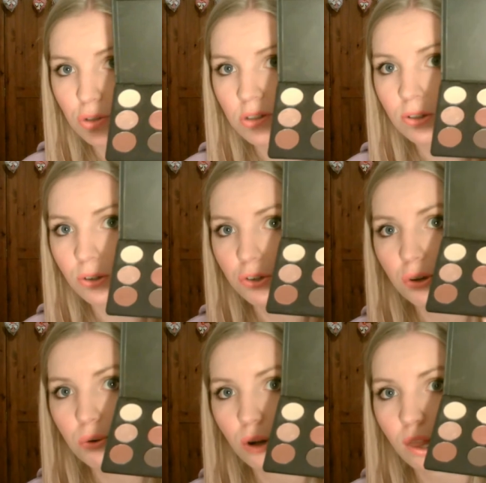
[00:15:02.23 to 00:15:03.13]
doesn't look
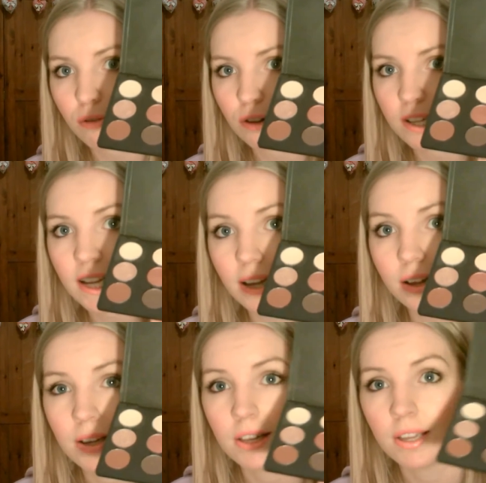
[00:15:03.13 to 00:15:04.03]
too colourful here,
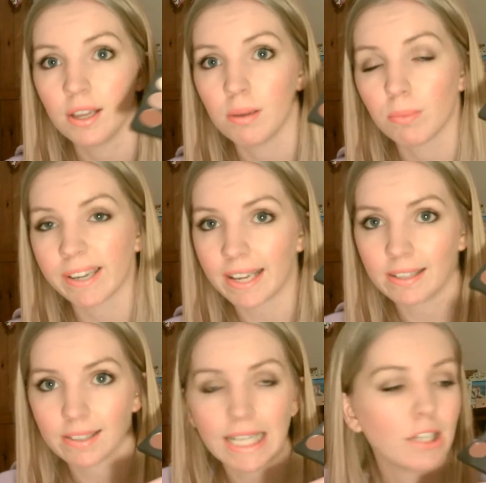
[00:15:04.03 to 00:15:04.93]
but
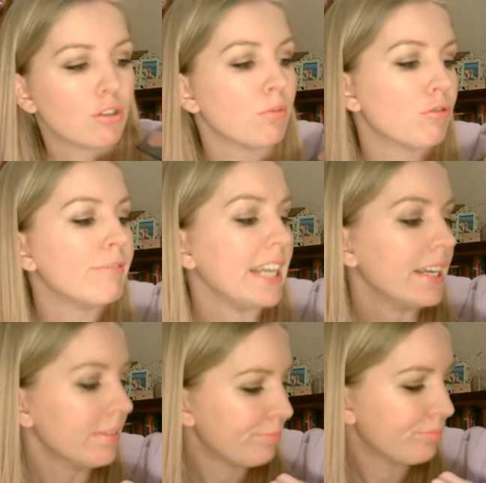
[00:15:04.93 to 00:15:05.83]
is like
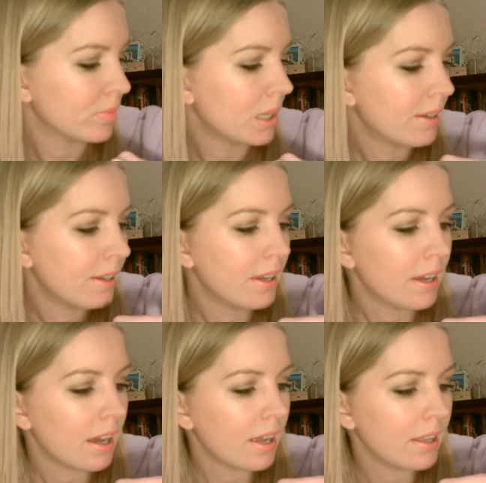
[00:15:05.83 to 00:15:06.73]
green.
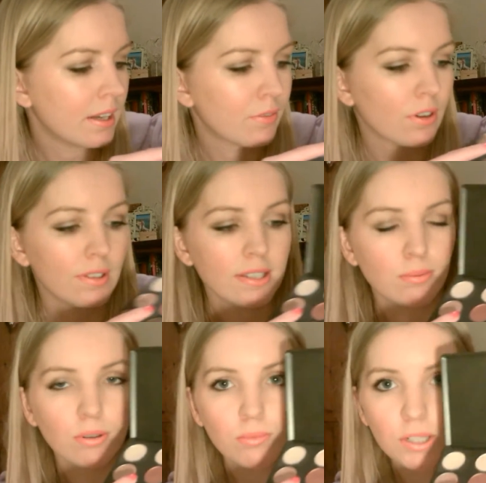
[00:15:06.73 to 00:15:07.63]
And then I've got
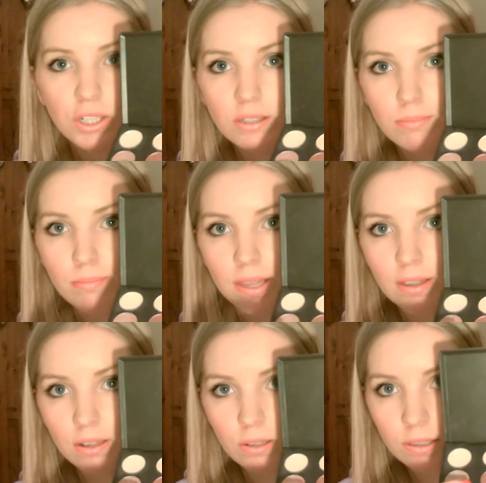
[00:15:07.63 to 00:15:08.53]
this one, which is
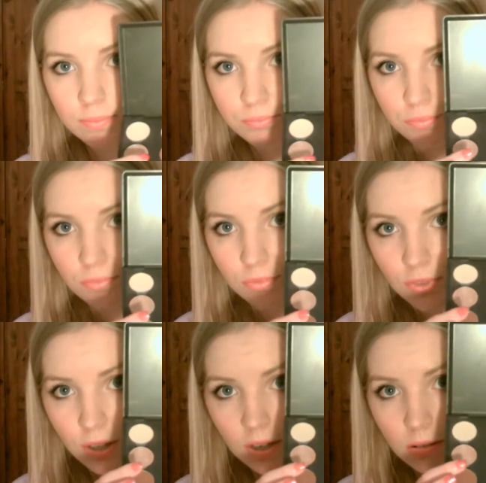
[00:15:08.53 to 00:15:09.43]
Mythical,
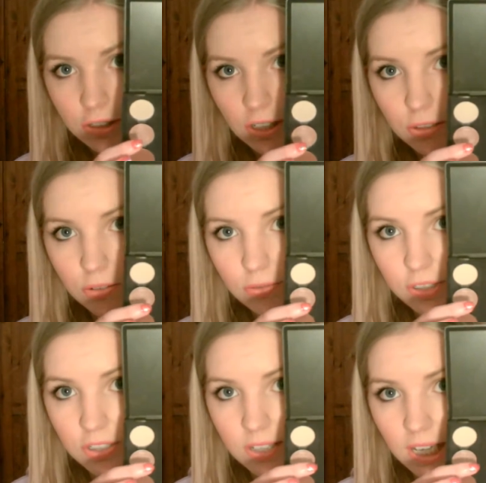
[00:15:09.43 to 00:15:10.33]
which I love,
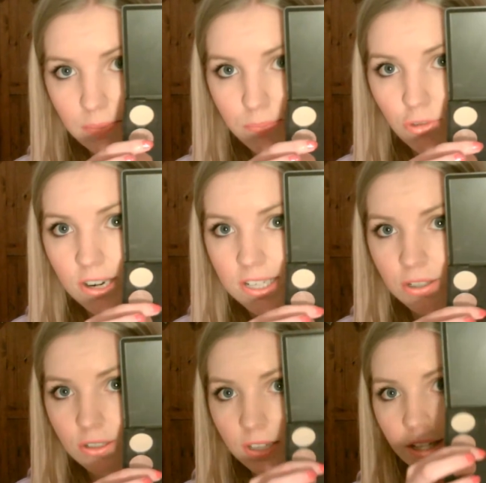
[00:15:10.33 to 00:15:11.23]
which is like a reddy
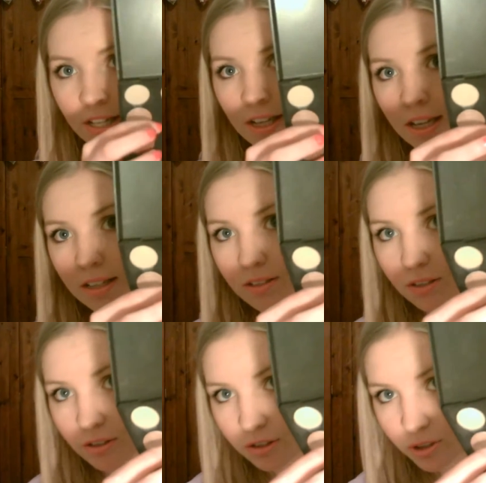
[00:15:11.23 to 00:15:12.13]
colour. It's
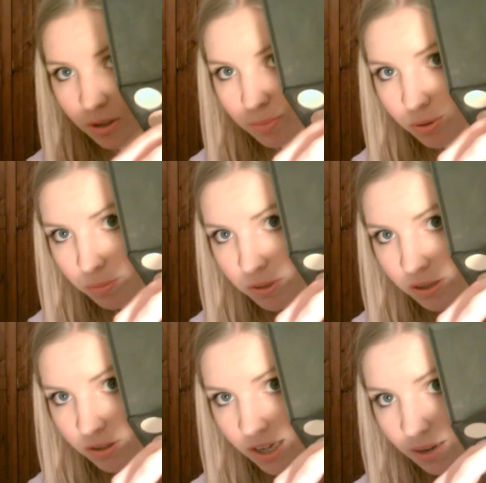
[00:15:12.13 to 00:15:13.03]
not going to show up
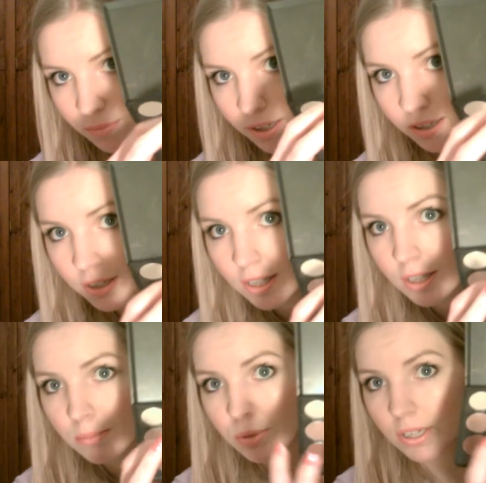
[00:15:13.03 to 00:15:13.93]
properly on camera,
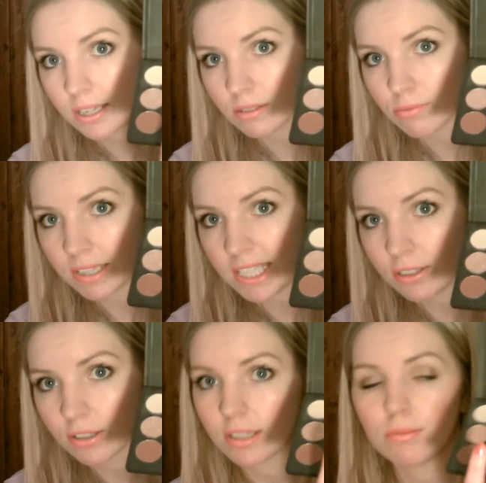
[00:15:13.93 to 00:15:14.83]
but it is a reddy
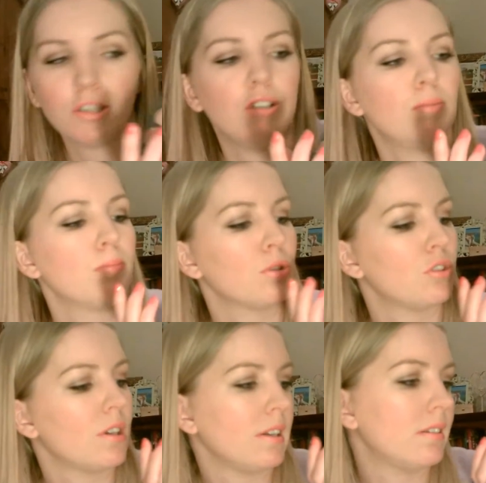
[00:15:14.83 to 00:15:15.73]
colour, which is
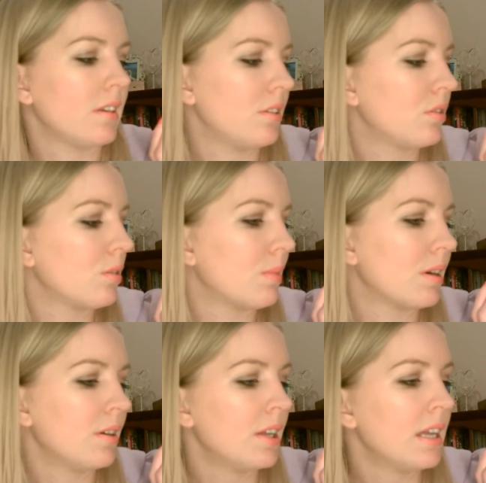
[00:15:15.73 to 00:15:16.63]
much nicer in the summer.